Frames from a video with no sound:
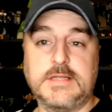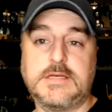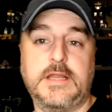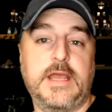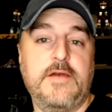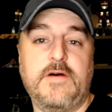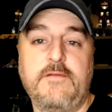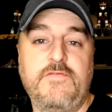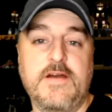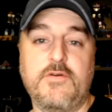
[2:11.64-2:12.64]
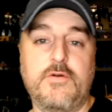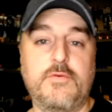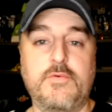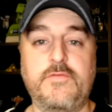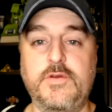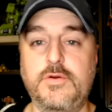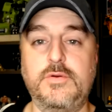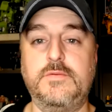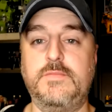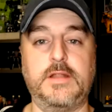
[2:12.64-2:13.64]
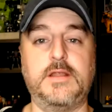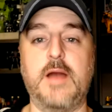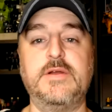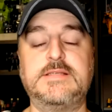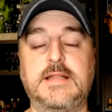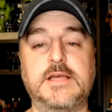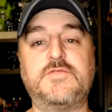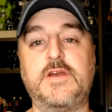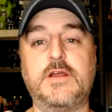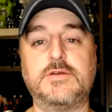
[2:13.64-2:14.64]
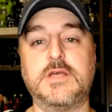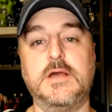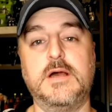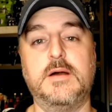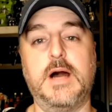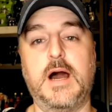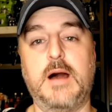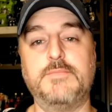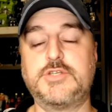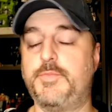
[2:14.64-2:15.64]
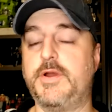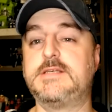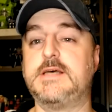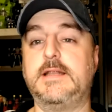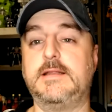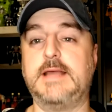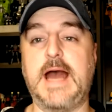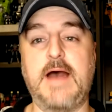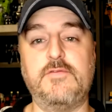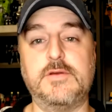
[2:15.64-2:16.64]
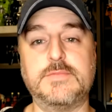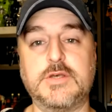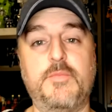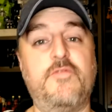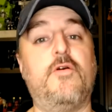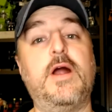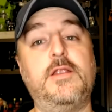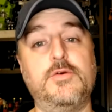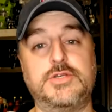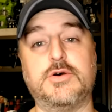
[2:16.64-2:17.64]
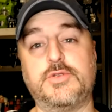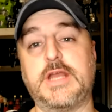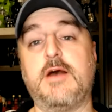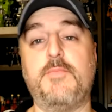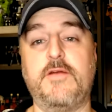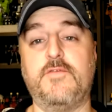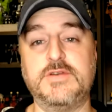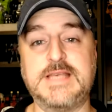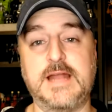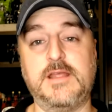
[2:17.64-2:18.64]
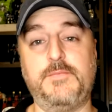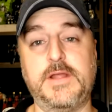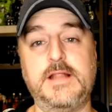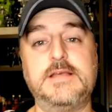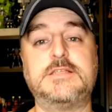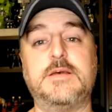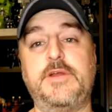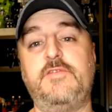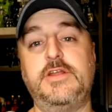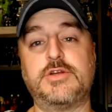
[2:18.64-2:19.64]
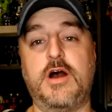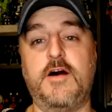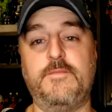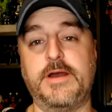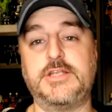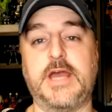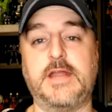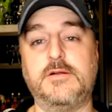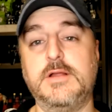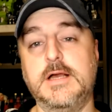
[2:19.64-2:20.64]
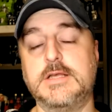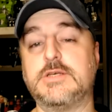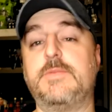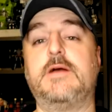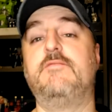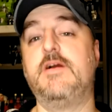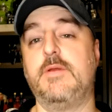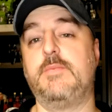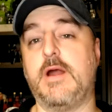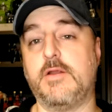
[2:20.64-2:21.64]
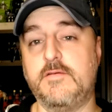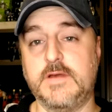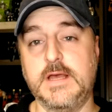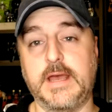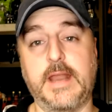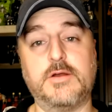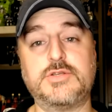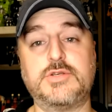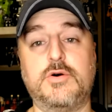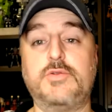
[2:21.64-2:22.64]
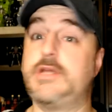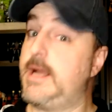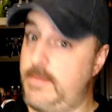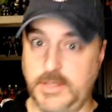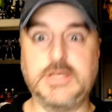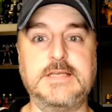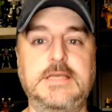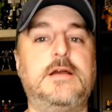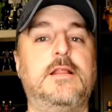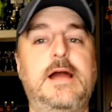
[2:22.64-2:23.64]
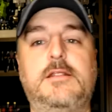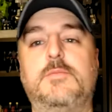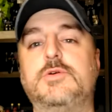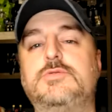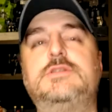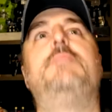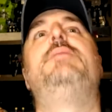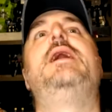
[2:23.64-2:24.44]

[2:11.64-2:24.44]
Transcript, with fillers: it's gonna give. I've never reviewed Diamond Selects figures. I'm super excited to have them. So before I do so, check out my voice acting playlist, the main feature of my channel, something I'm very proud of. And also check out D J C Collectibles, who's the